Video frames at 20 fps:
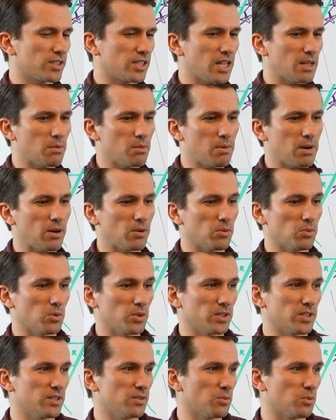to them about
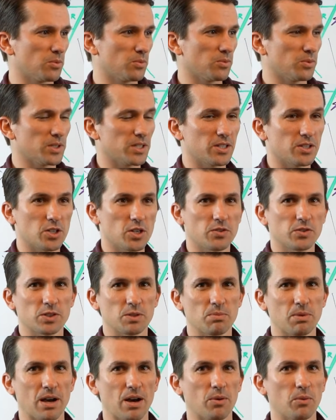what are you nervous
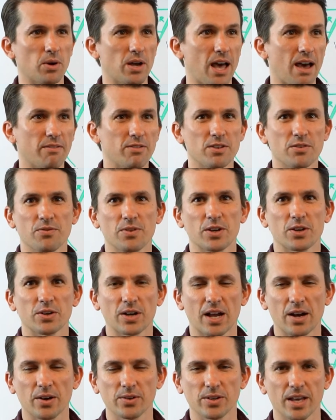about? What haven't you
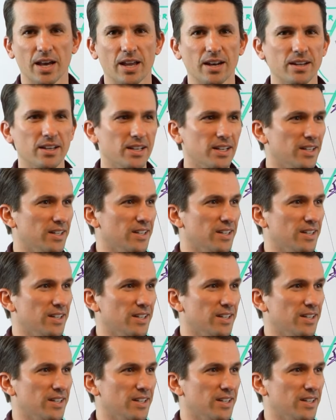figured out yet?